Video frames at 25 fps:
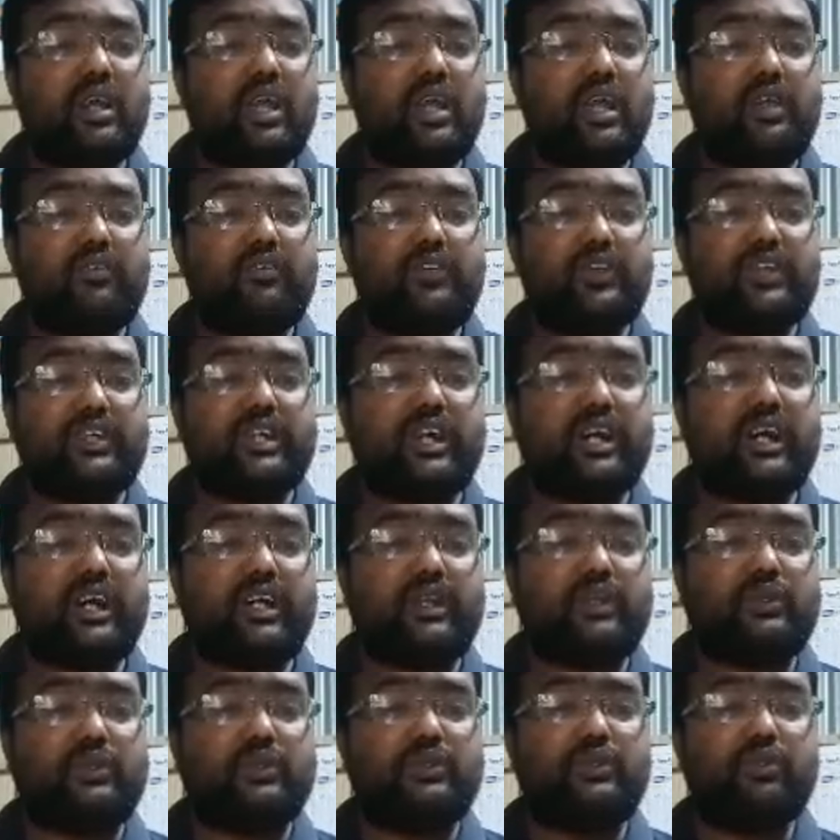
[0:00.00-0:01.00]
Ibn
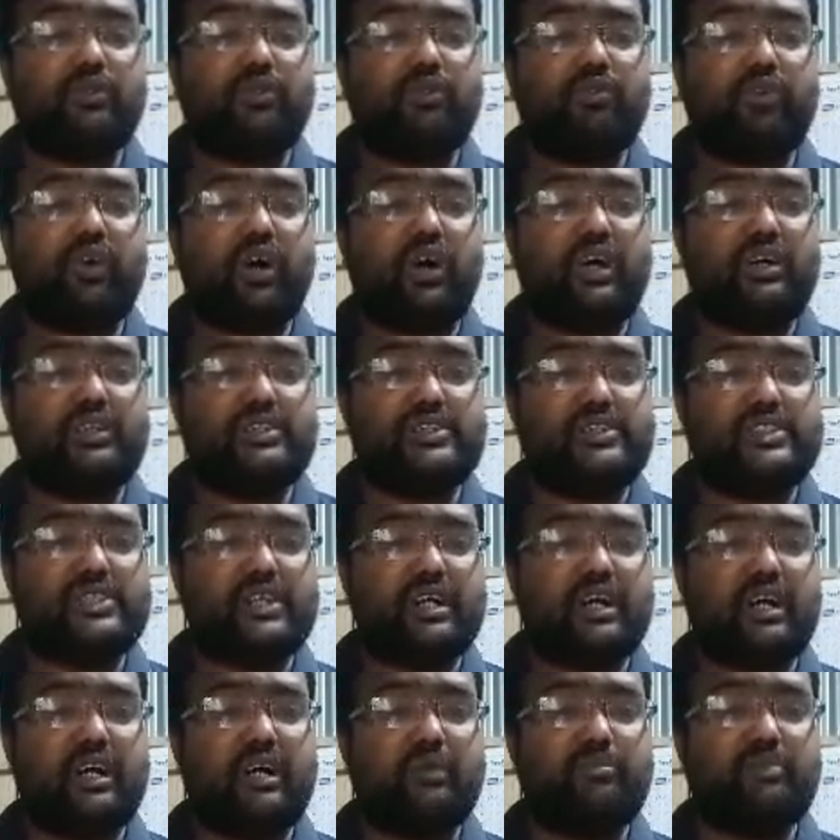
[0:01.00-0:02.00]
Khaldun was
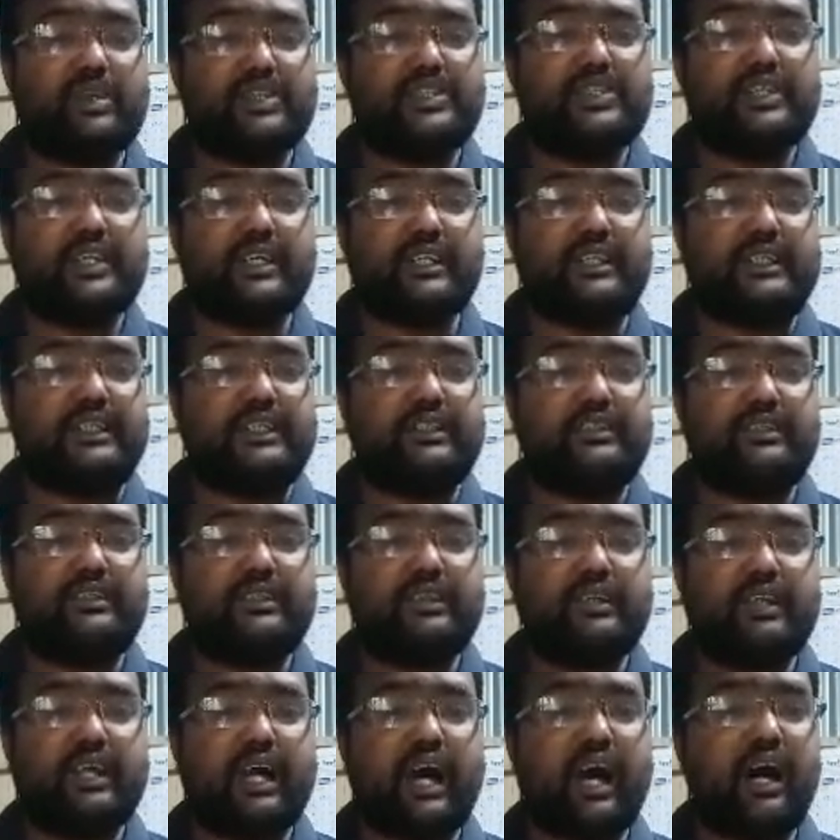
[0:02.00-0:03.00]
basically
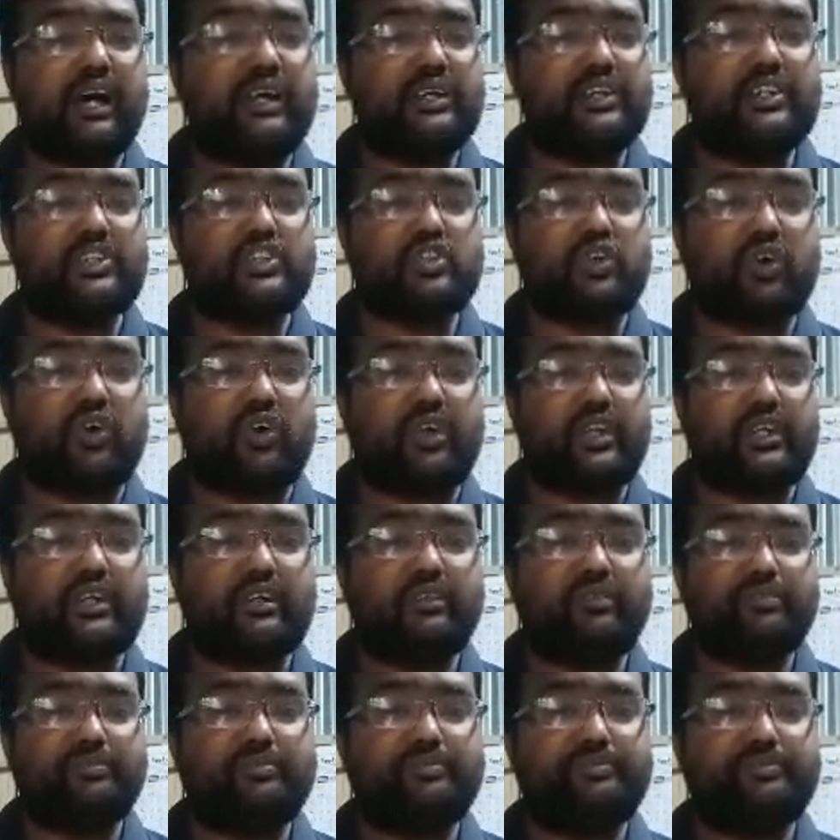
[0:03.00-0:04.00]
a
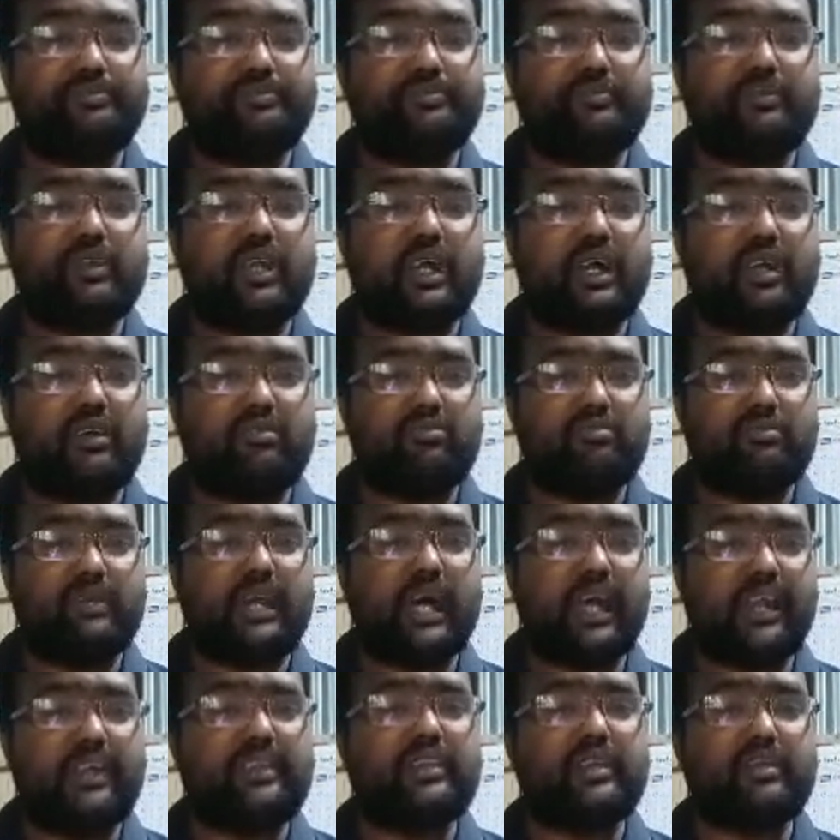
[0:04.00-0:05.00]
historian,
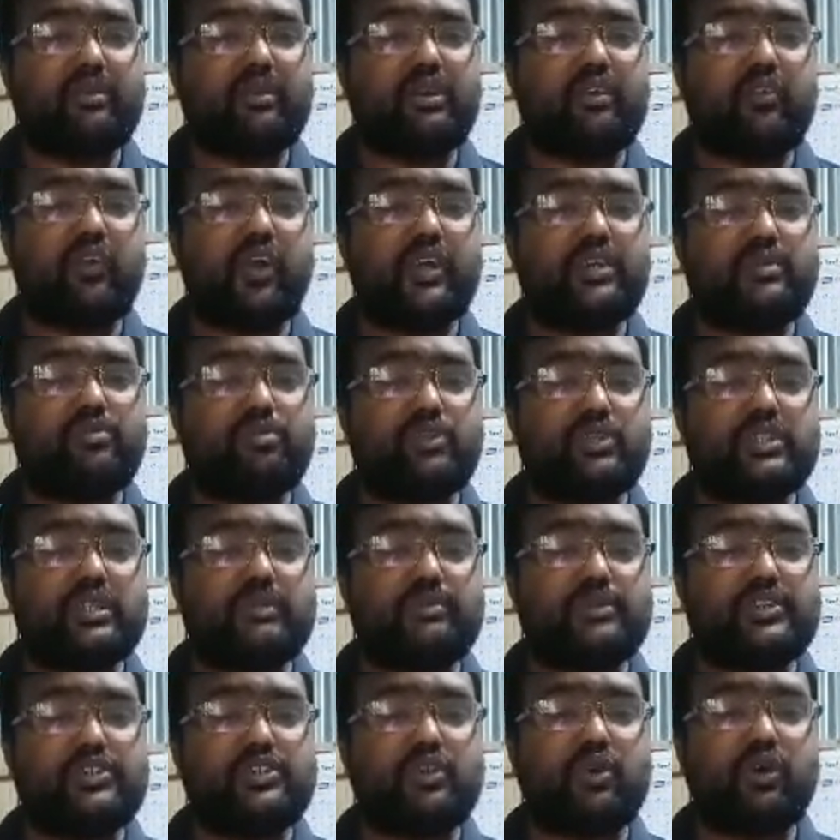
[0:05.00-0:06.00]
another great
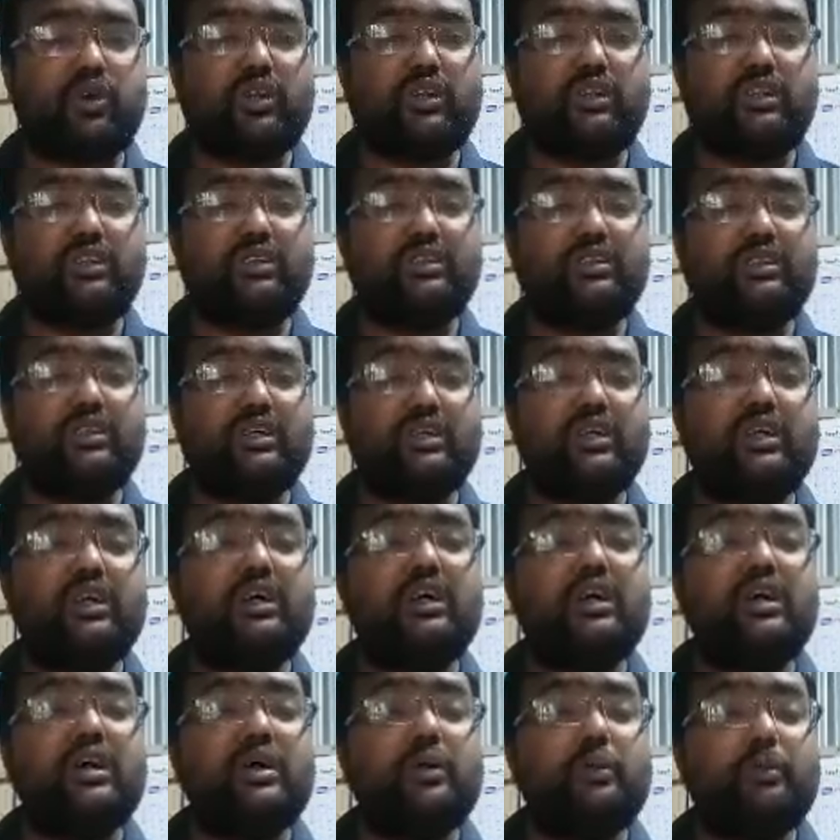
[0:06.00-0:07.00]
Muslim scholar,
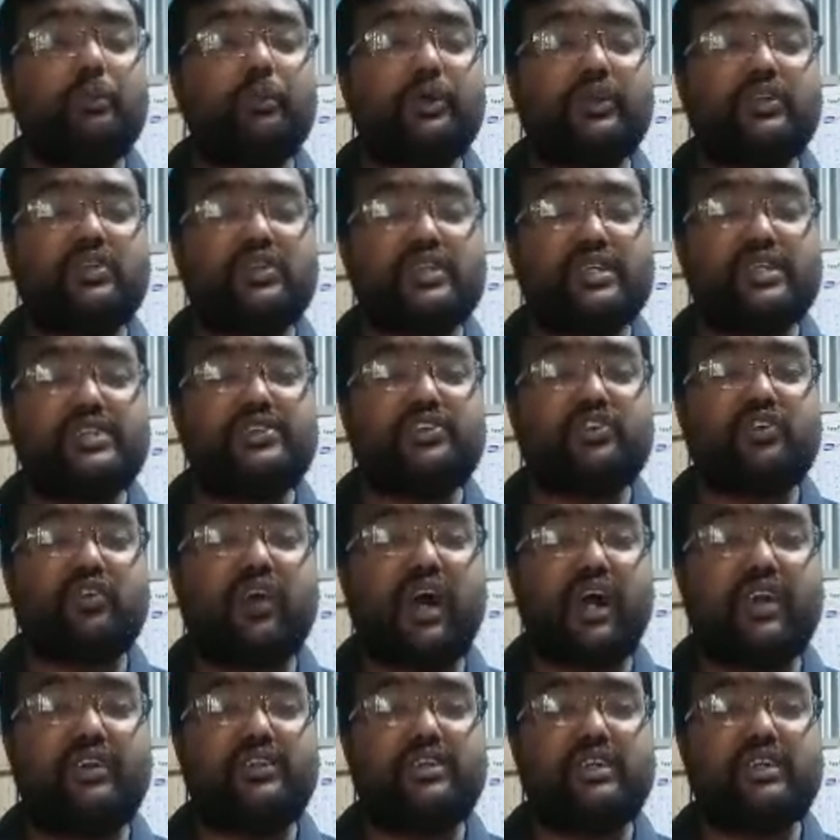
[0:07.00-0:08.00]
but his
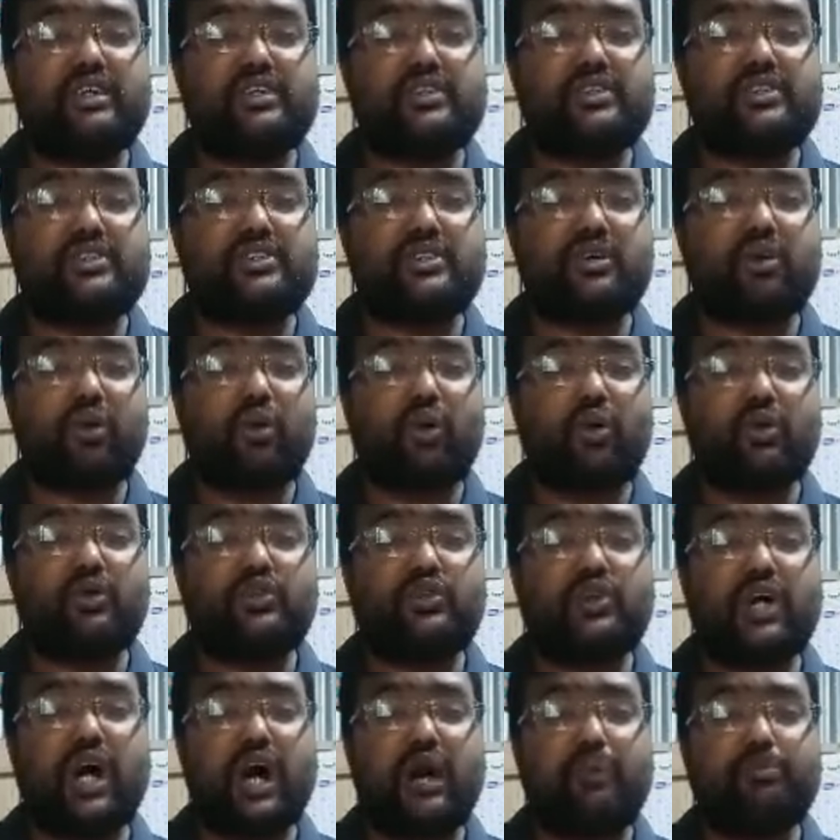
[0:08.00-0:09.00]
writings
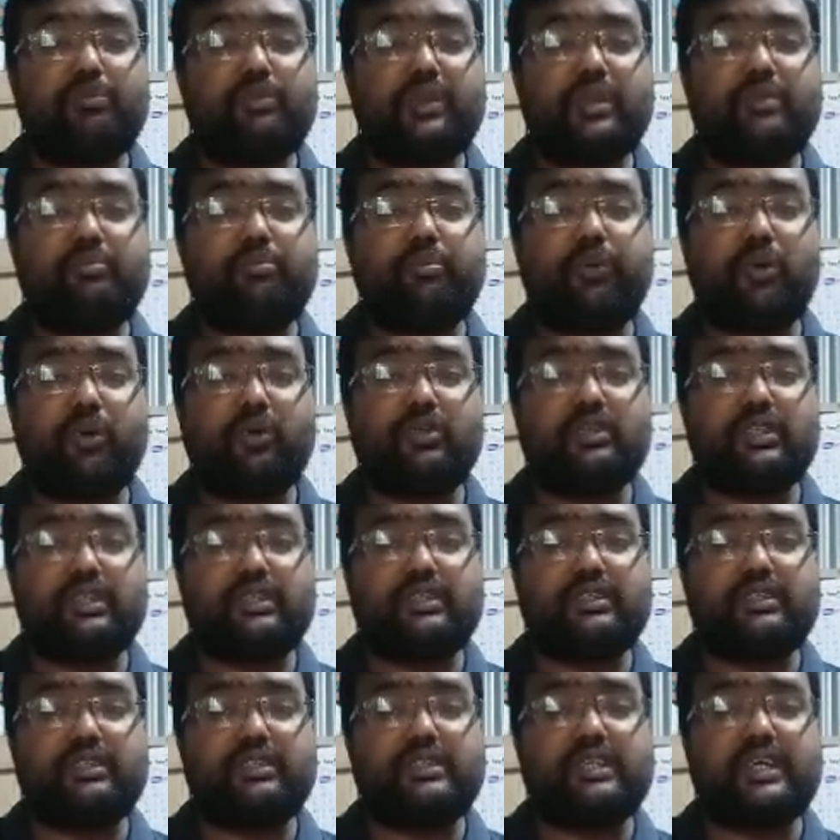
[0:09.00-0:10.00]
also have been
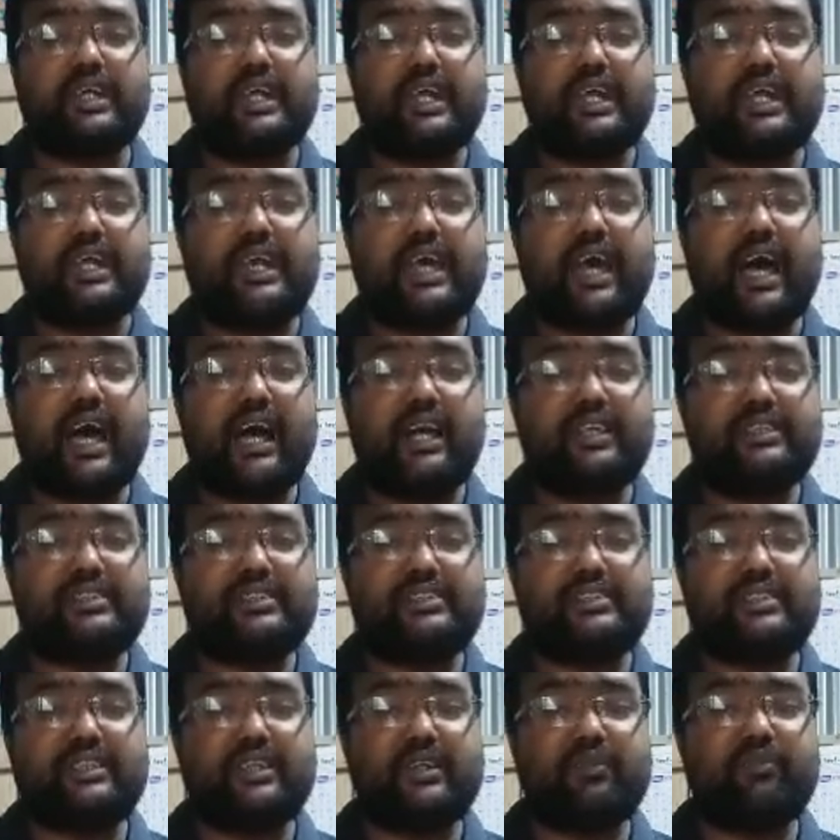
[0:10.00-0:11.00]
important
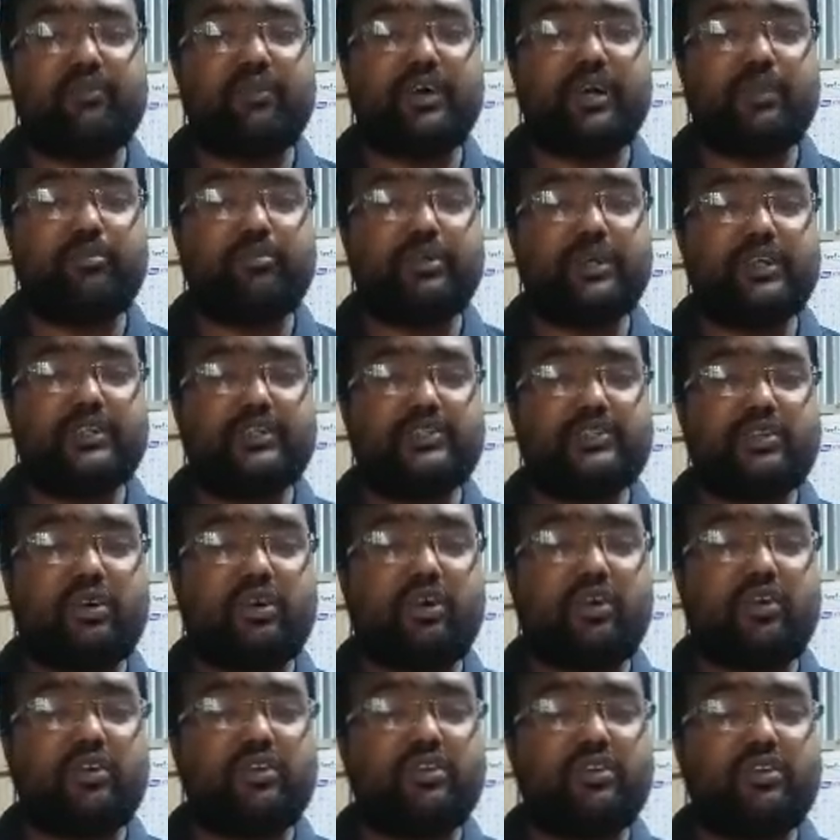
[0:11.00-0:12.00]
as they were based
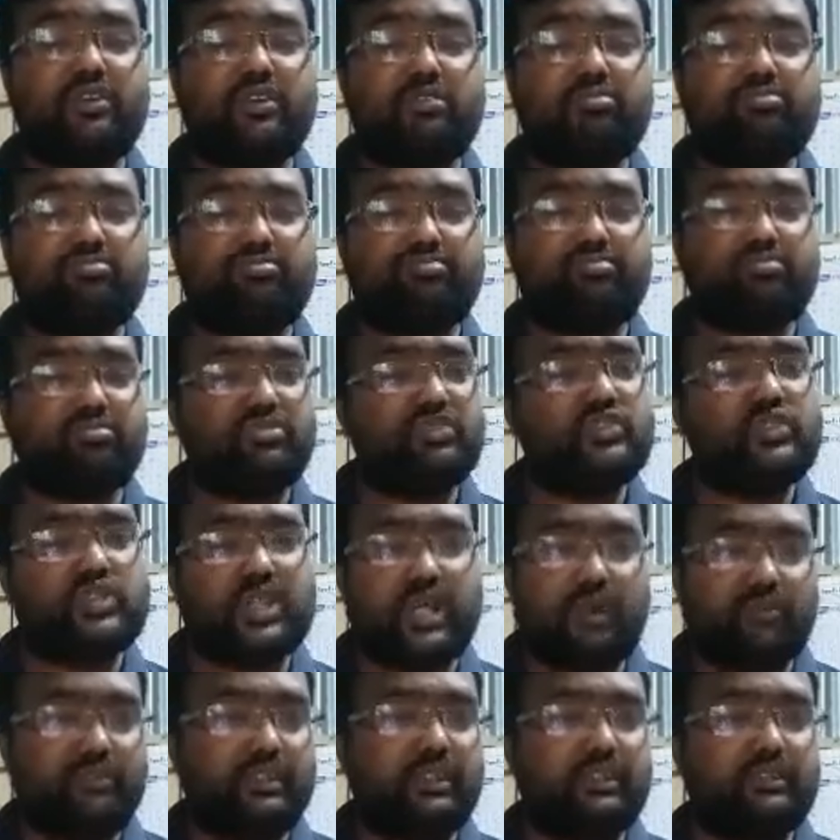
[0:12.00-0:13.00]
on
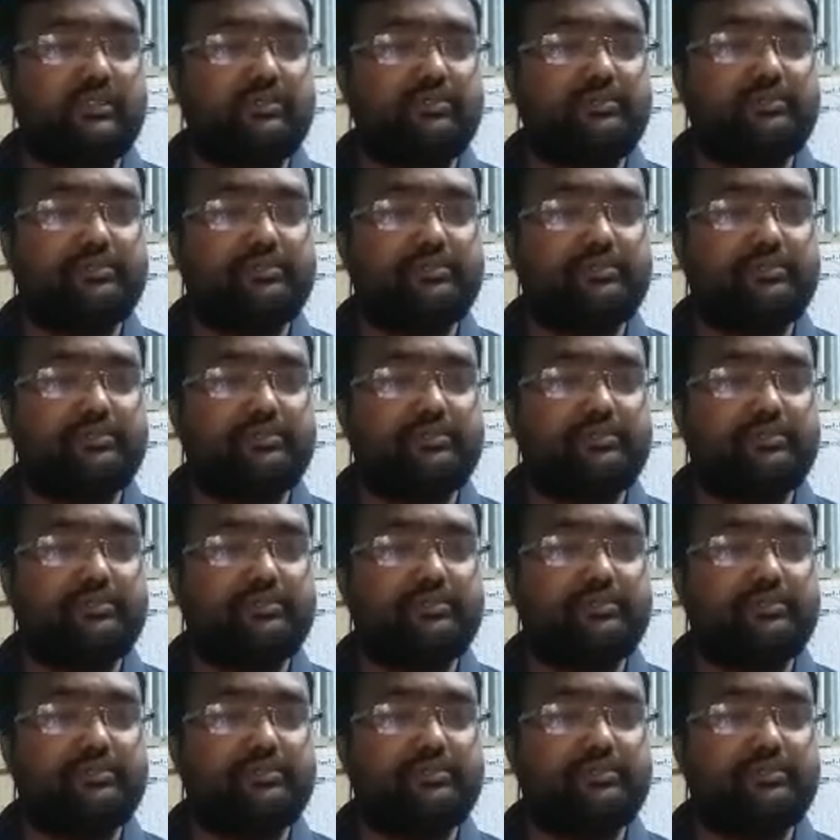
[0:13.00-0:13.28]
travel.